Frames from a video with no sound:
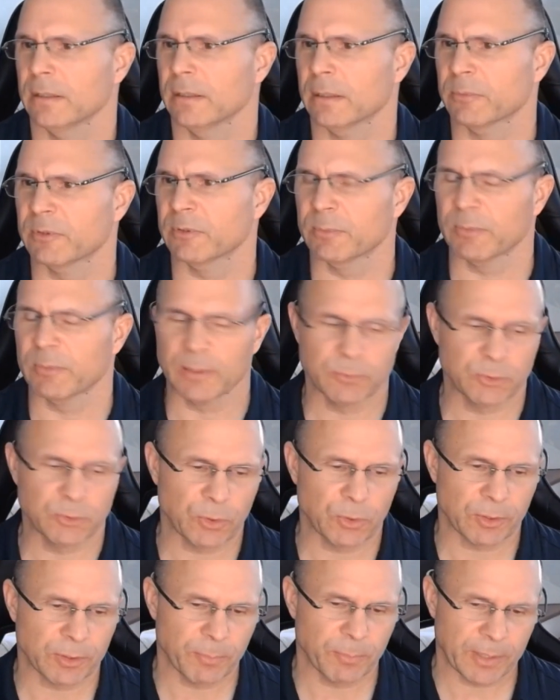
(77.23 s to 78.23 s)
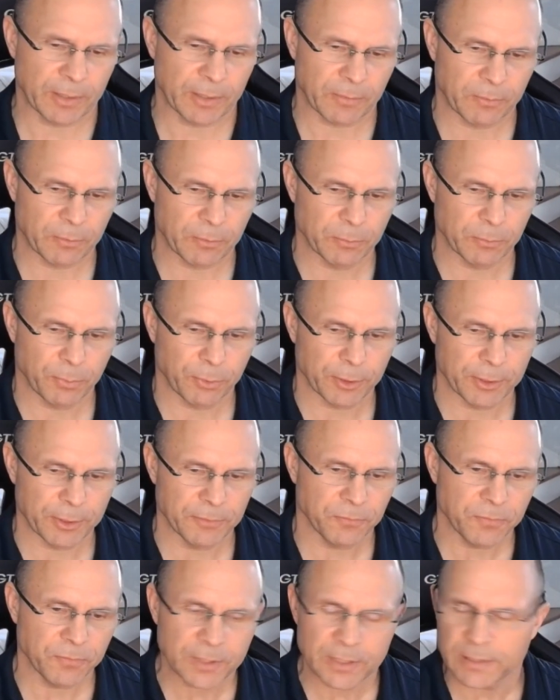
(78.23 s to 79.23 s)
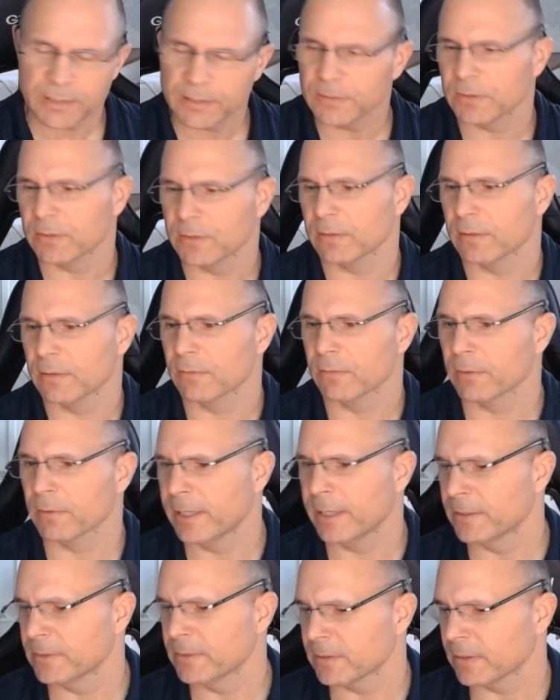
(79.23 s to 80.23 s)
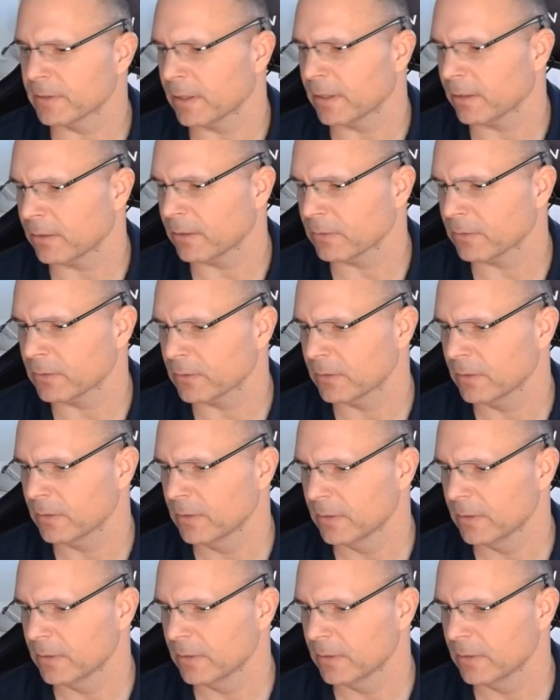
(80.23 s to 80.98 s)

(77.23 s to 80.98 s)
Sometimes talk about third-party fees if Elaine is in the house.